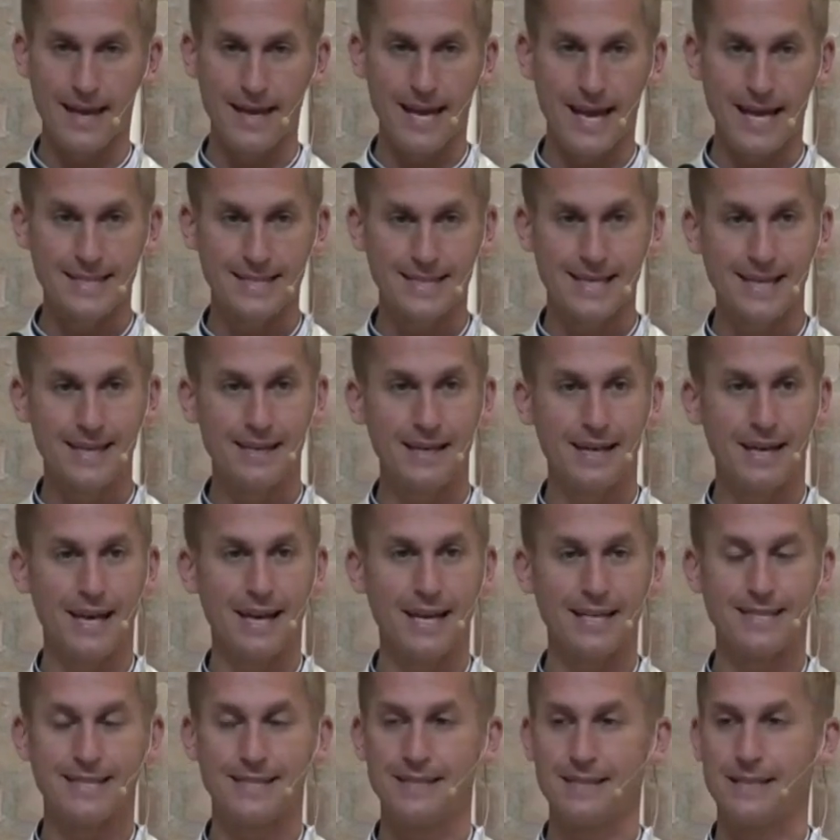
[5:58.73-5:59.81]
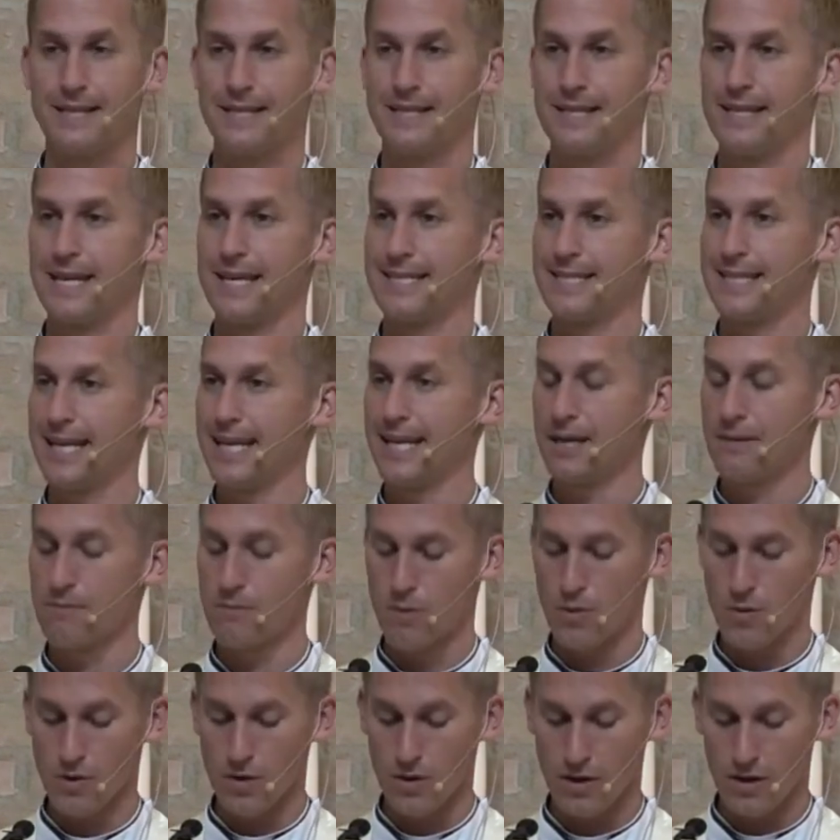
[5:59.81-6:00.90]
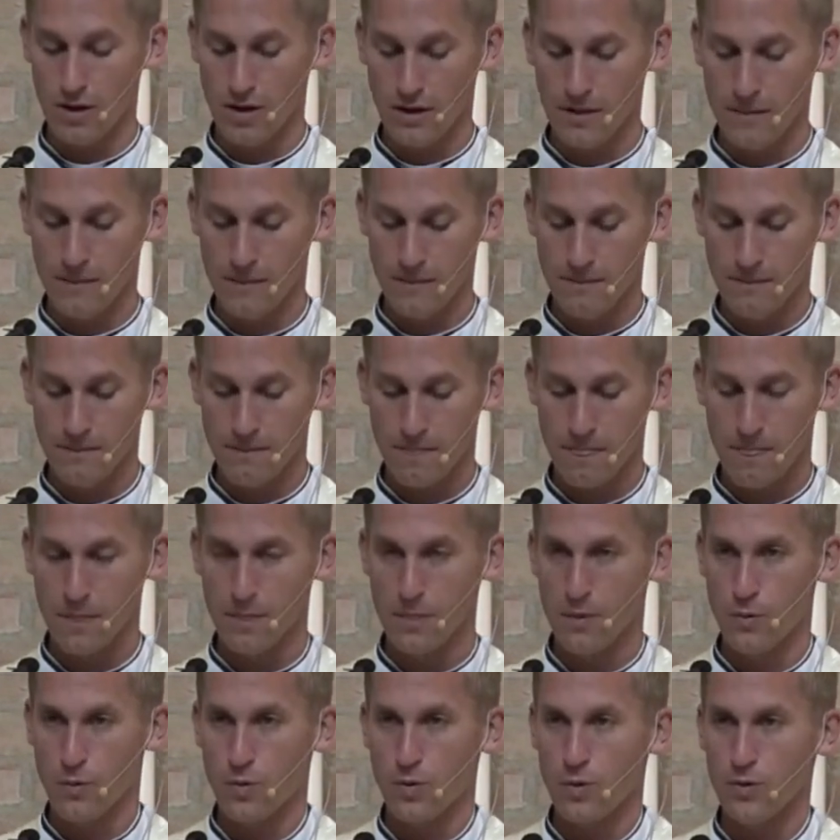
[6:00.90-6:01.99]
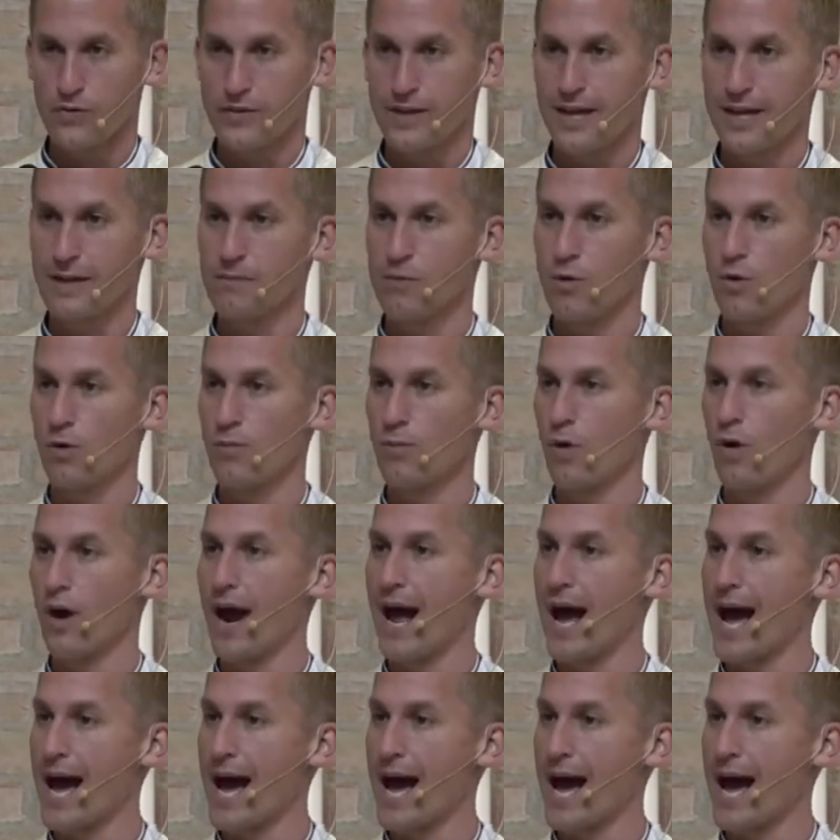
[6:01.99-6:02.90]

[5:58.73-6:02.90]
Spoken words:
It's getting more, the world's getting more and more